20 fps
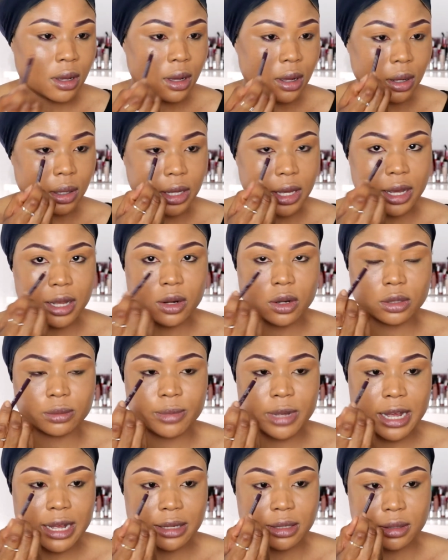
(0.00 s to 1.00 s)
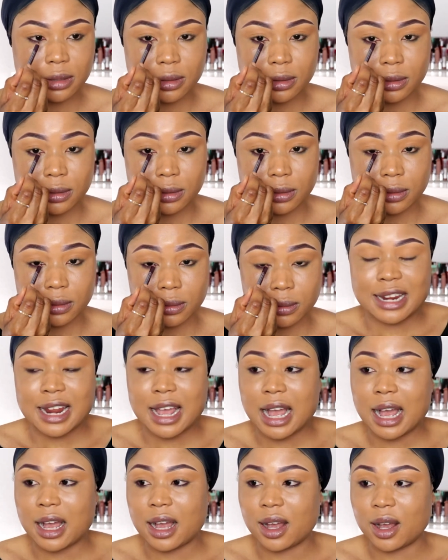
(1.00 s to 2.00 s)
Okay, not bad.
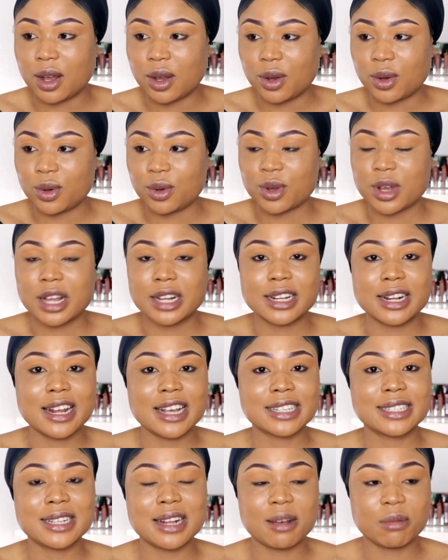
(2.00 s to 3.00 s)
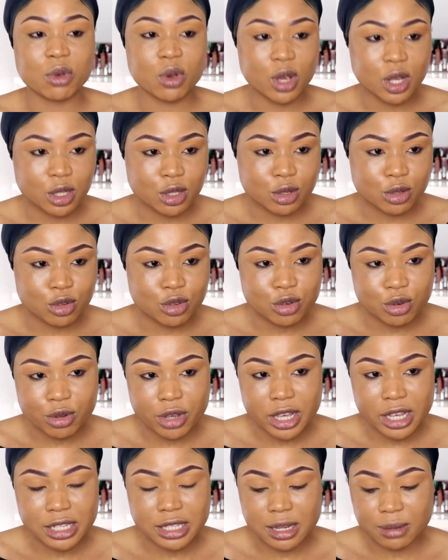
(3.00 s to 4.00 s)
Now the next thing I'm going to do
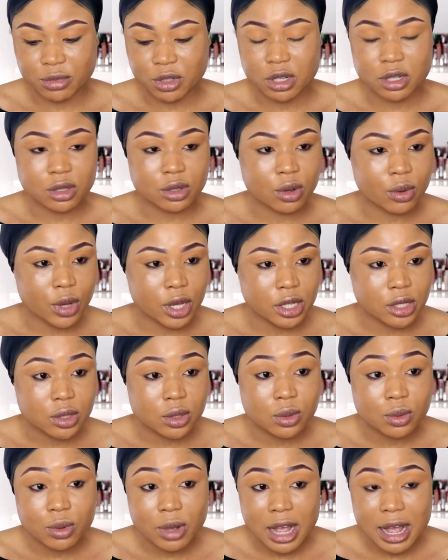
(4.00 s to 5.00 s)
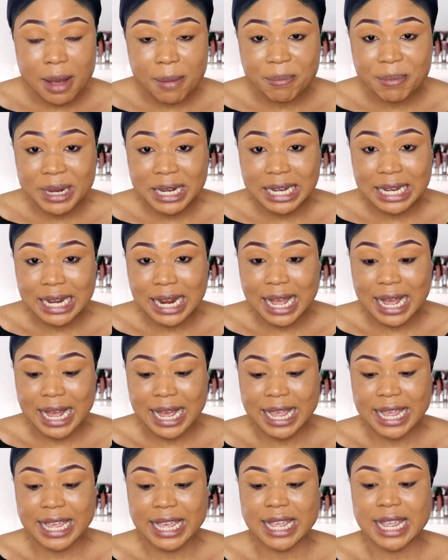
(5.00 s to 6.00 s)
is I'm just going to
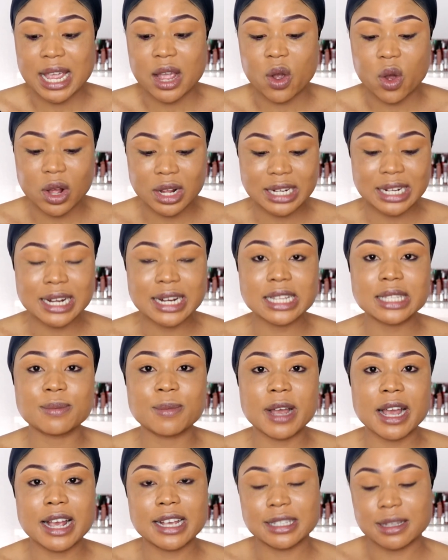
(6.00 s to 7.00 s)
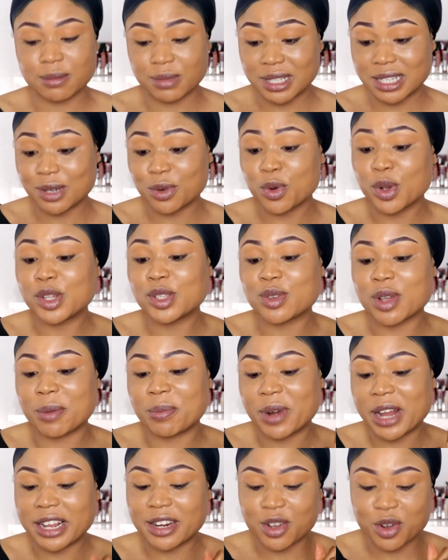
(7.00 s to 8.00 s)
apply underneath my eyes. I'm still going to
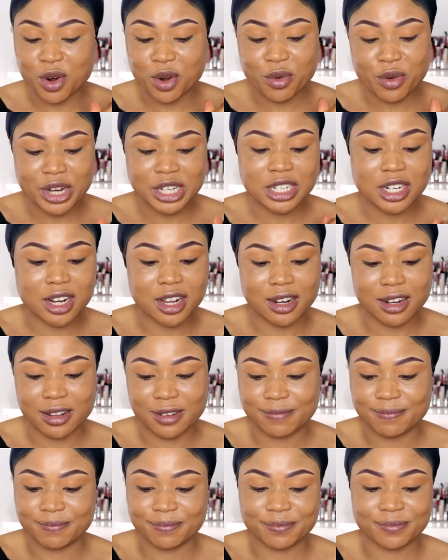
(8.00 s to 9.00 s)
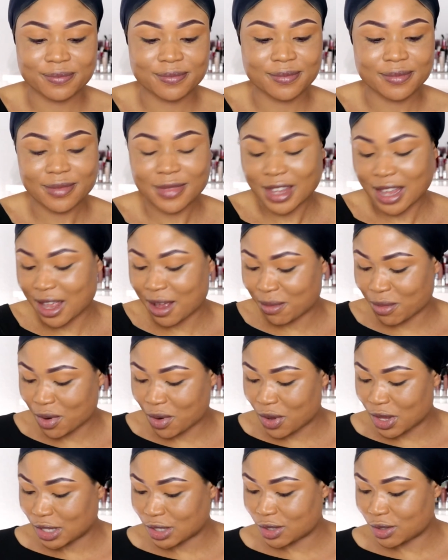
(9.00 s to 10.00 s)
apply the orange color. I'm
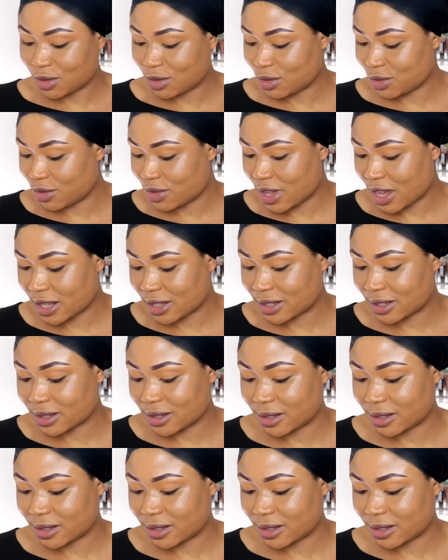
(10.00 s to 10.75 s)
going to do that.